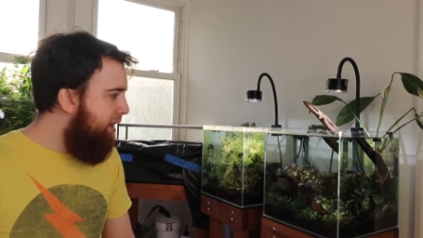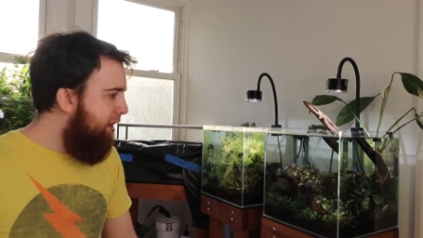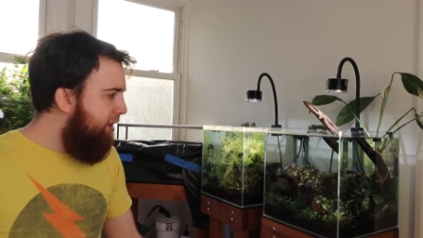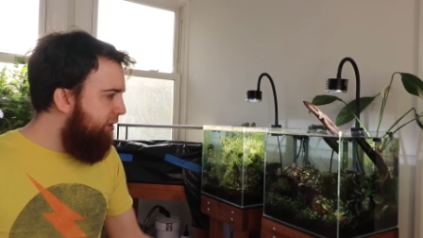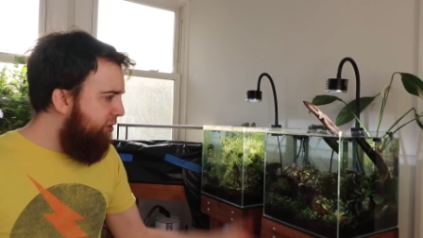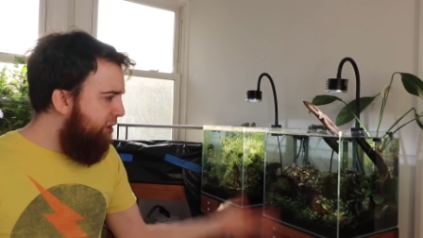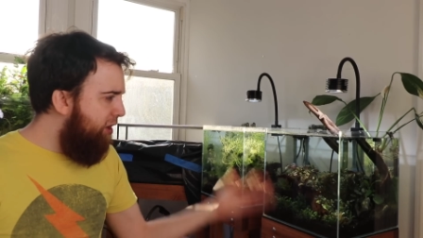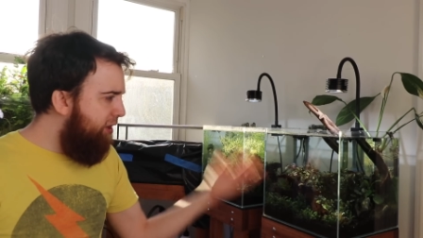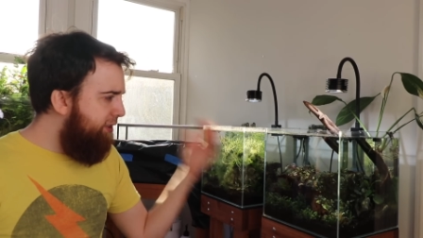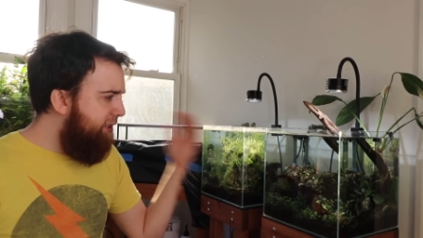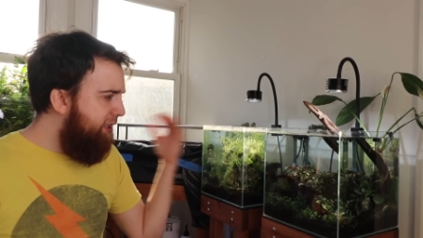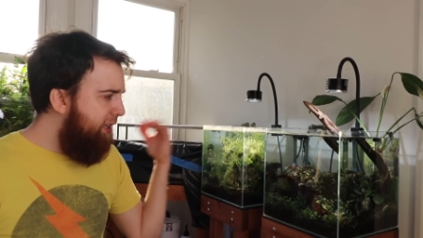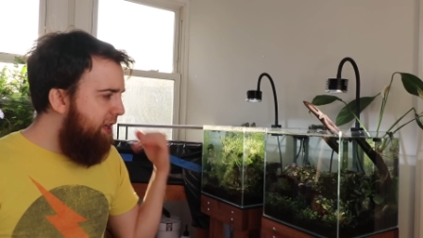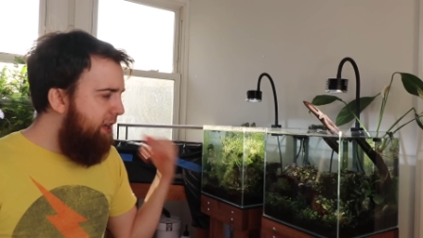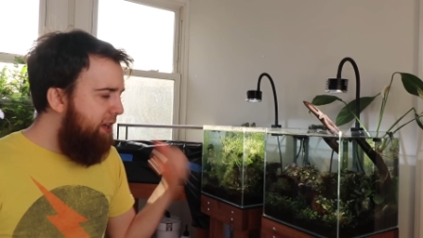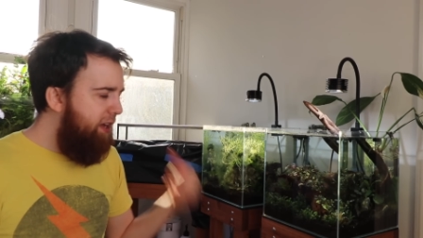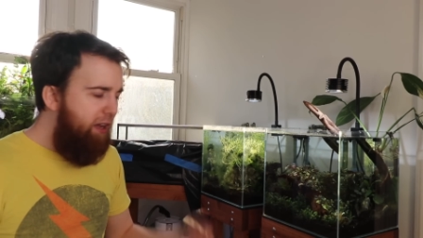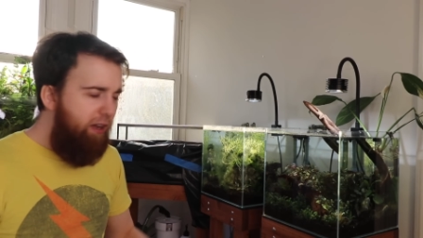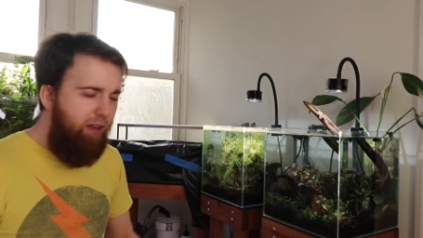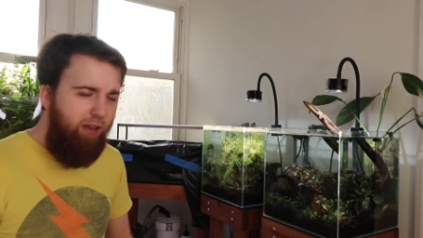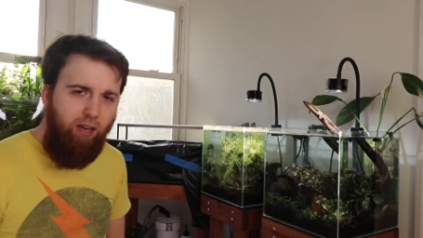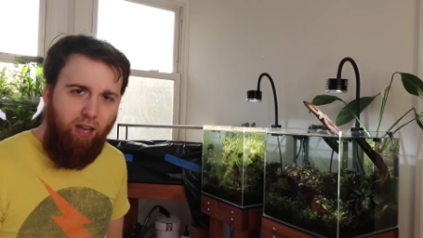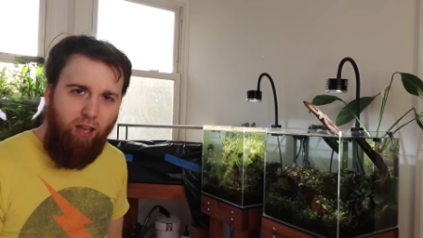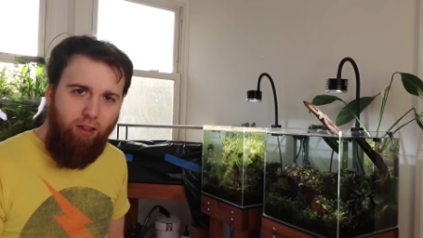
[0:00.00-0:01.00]
So
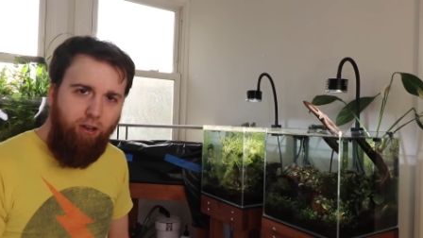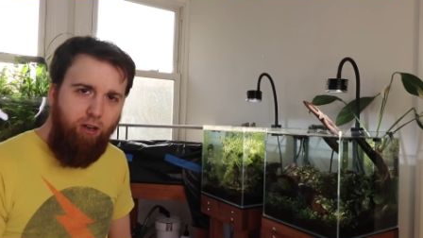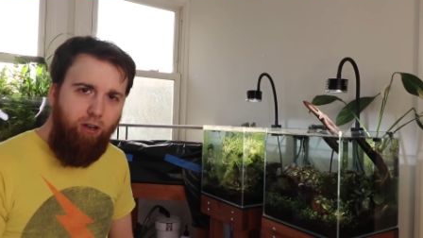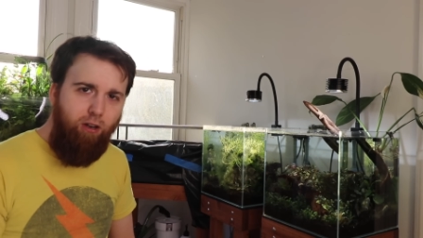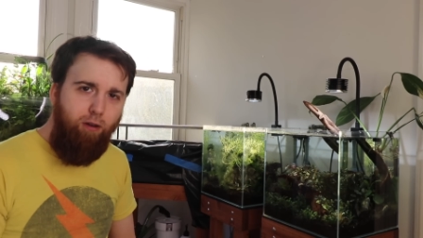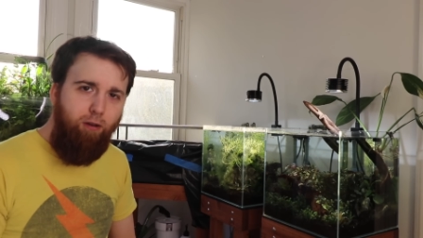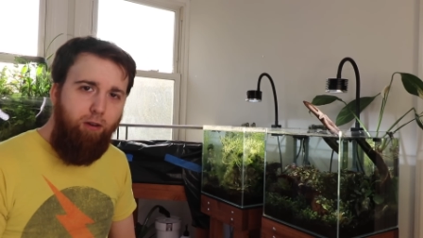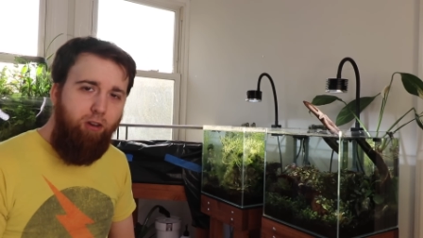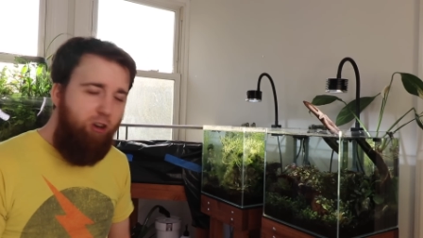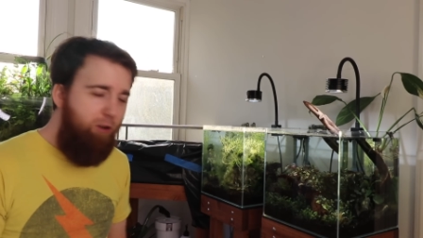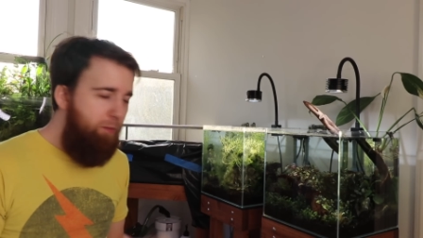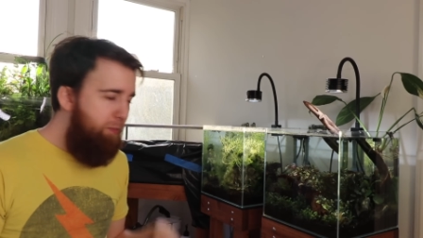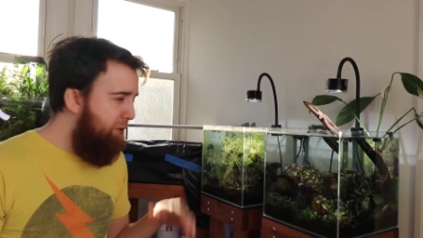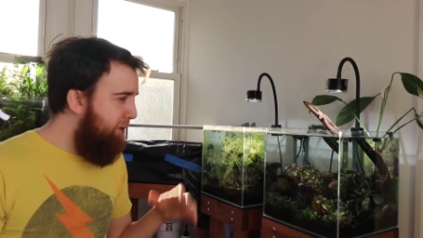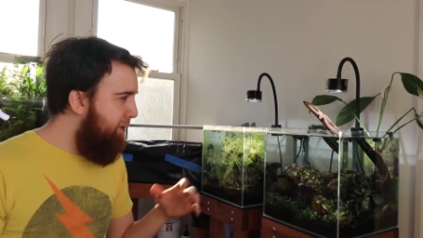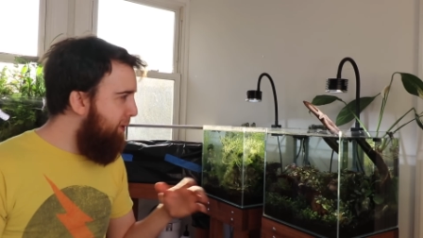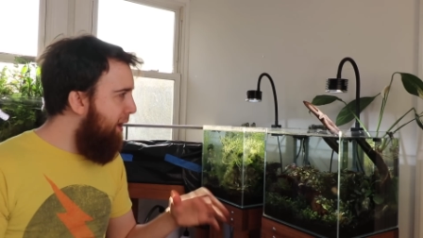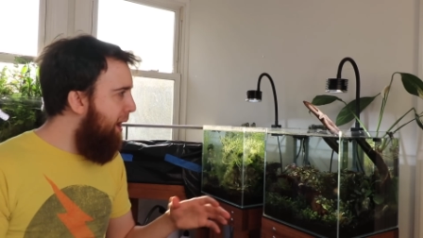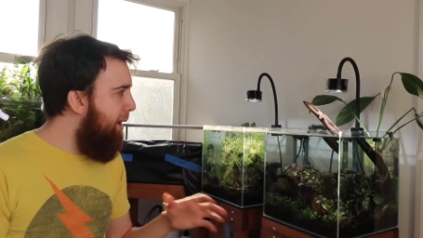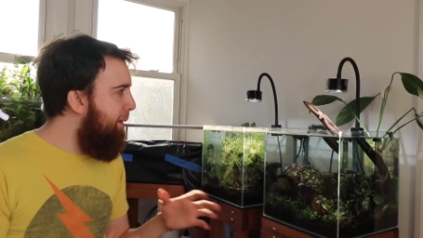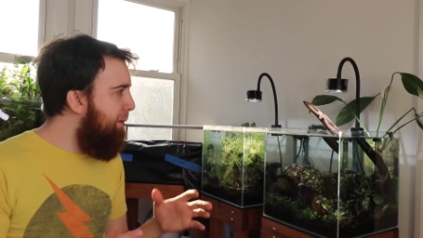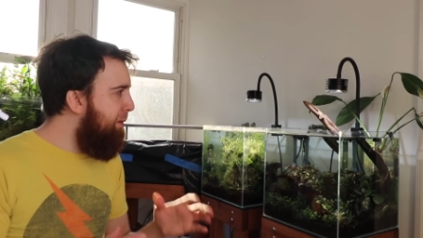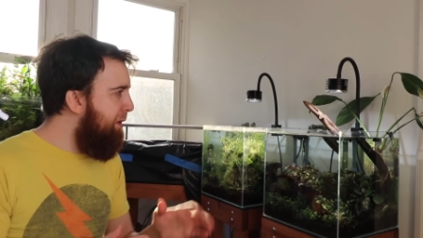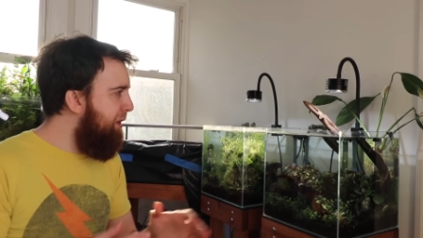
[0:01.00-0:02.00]
altogether, you're
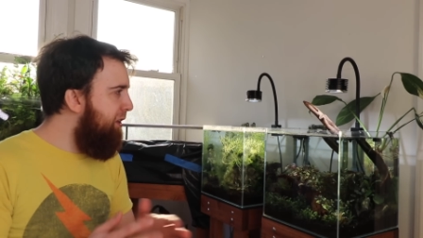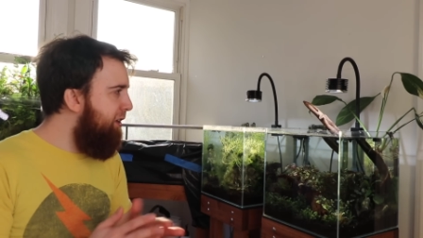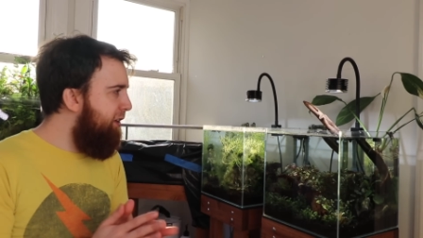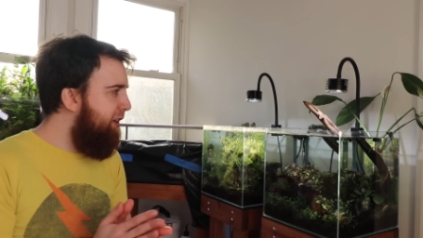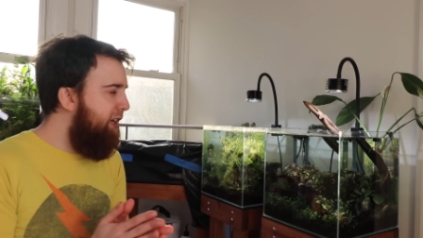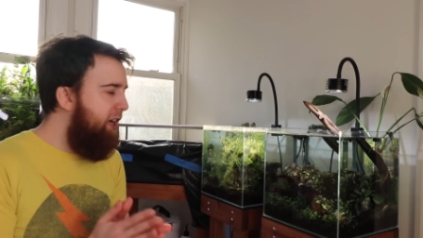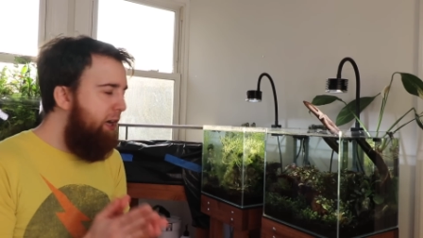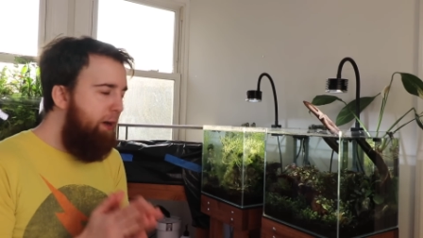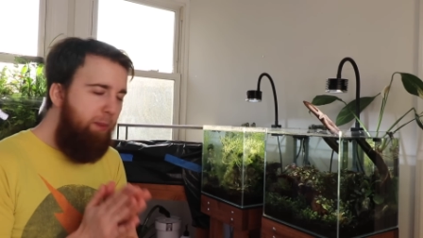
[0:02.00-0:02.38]
probably looking